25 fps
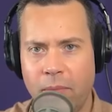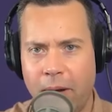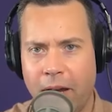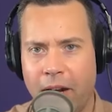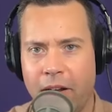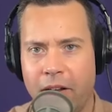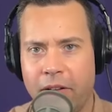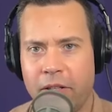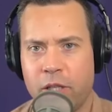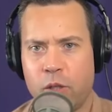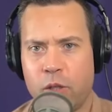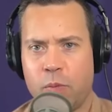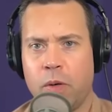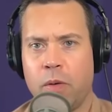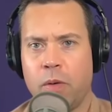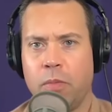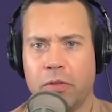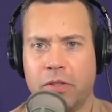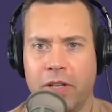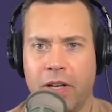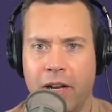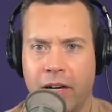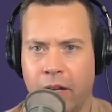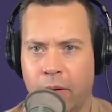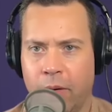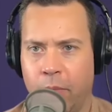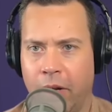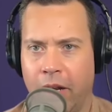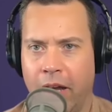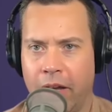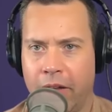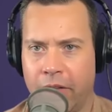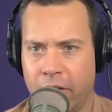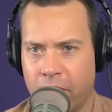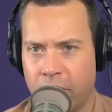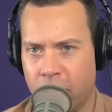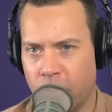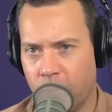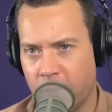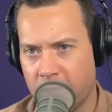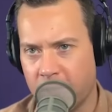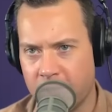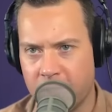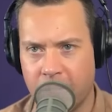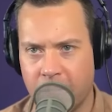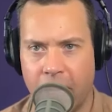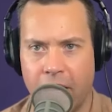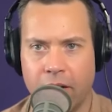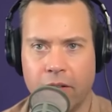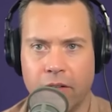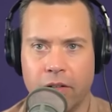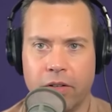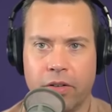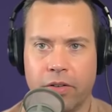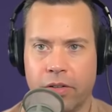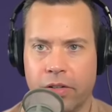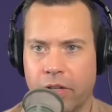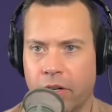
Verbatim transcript: about all these people talking about how the U S dollar,